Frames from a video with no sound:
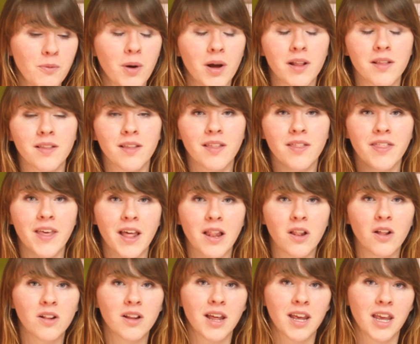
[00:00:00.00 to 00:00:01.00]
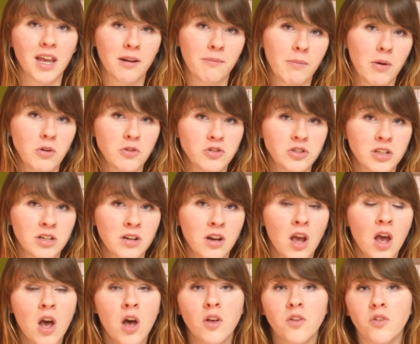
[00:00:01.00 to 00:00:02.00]
what they look like in motion,
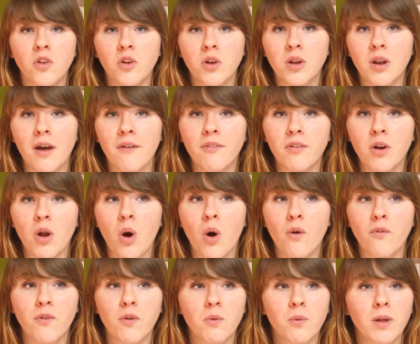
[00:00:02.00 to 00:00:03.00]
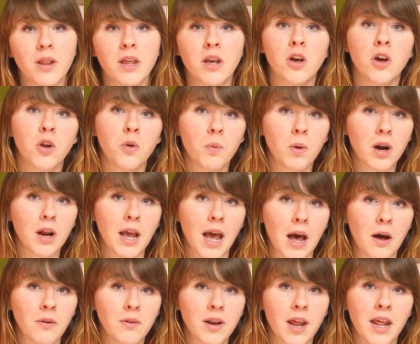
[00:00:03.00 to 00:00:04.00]
so you never know if it really could work
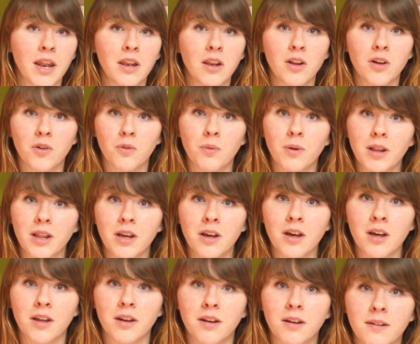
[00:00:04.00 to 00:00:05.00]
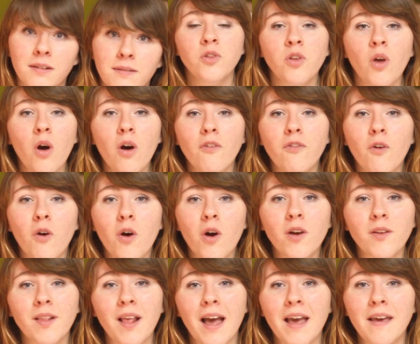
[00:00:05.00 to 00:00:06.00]
out and look really good. So of
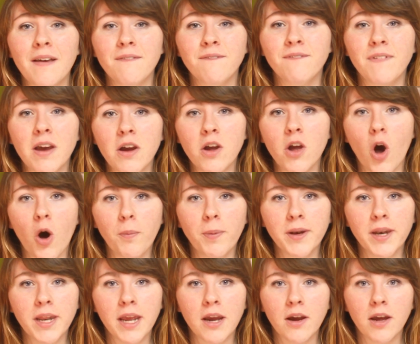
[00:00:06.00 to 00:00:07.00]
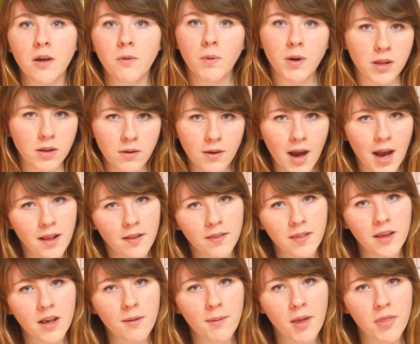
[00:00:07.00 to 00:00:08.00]
course, I am very open to hearing what you guys
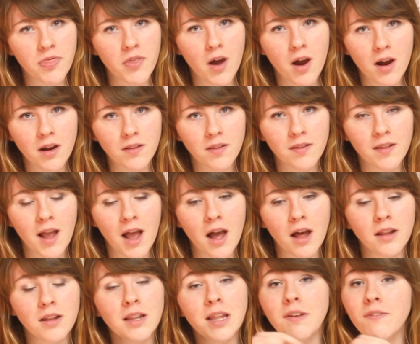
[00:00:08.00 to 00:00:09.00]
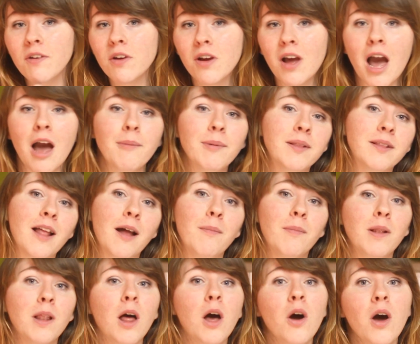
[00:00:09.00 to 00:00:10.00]
think about the art style. Leave your comments down
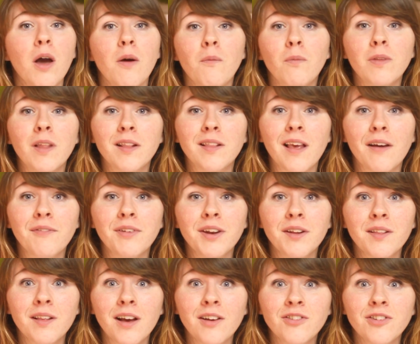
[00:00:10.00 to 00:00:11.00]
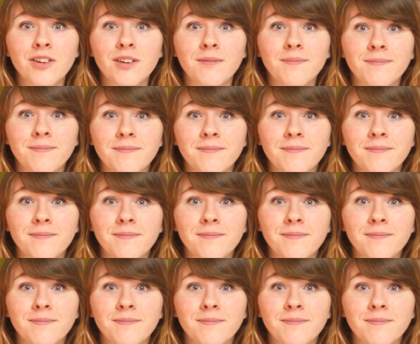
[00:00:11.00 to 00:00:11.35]
below and let's have a discussion.